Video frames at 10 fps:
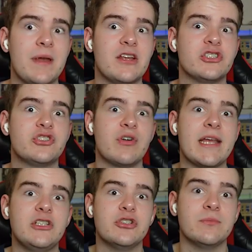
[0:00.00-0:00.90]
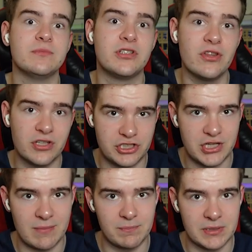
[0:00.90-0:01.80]
been a straight jump to the
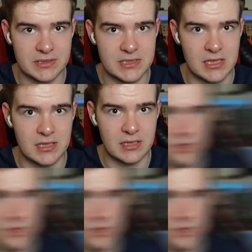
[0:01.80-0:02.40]
Champions League.